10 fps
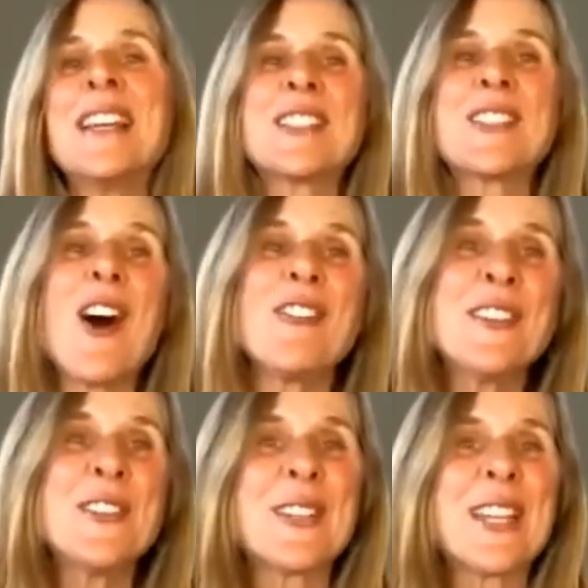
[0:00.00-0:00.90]

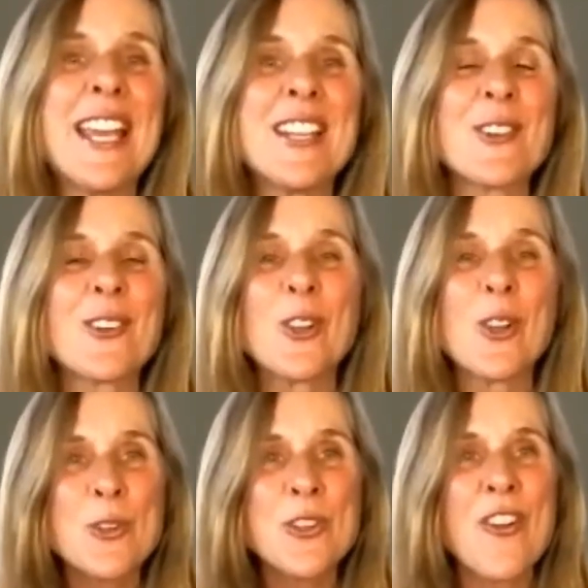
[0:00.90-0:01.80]
soften your gaze or
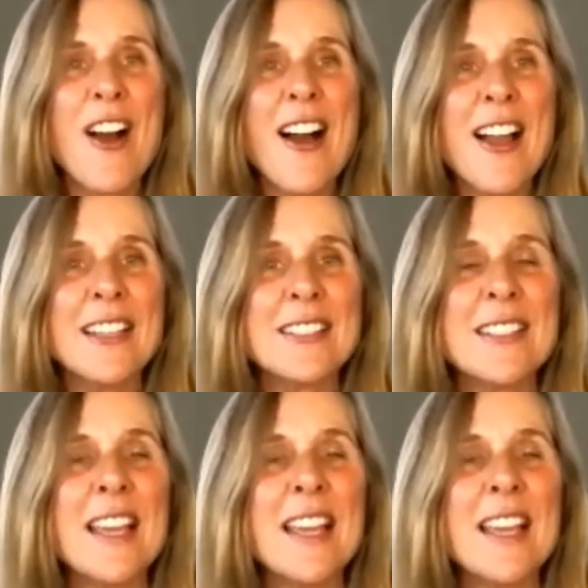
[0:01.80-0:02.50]
close your eyes